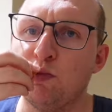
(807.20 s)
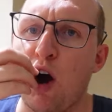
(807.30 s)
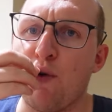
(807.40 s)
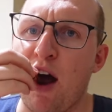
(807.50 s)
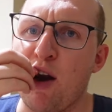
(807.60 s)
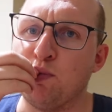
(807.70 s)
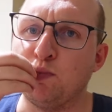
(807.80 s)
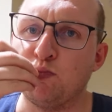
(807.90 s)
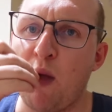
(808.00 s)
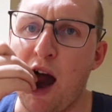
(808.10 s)
I rate them.
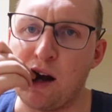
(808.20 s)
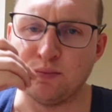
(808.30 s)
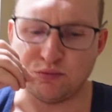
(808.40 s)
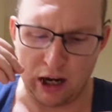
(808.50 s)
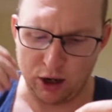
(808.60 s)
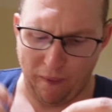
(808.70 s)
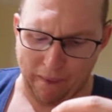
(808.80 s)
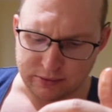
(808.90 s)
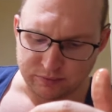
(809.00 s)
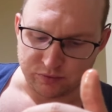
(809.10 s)

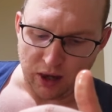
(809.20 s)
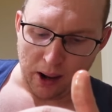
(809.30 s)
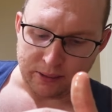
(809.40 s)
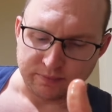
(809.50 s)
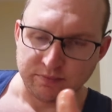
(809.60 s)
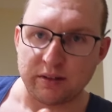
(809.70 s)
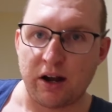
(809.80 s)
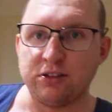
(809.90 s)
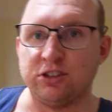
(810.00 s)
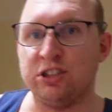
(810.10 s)
Anyway,
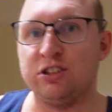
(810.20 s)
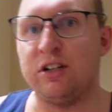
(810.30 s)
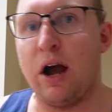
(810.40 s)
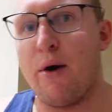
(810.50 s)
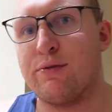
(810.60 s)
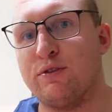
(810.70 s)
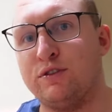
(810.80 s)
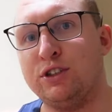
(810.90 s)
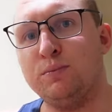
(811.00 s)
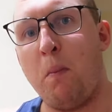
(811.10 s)
since now I've
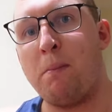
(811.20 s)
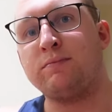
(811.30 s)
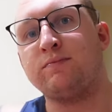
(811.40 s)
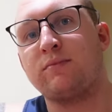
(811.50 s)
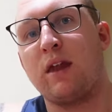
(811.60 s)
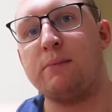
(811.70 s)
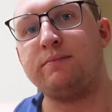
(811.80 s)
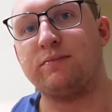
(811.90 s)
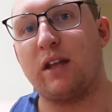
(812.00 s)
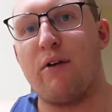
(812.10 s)
reviewed
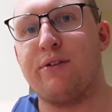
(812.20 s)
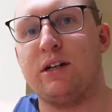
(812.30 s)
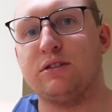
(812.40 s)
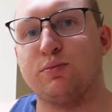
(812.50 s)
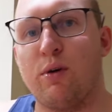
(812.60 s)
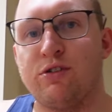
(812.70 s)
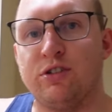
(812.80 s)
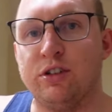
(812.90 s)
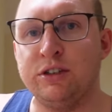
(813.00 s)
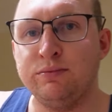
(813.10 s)
everything I was supposed
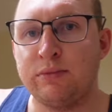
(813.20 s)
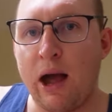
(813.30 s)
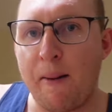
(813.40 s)
to do,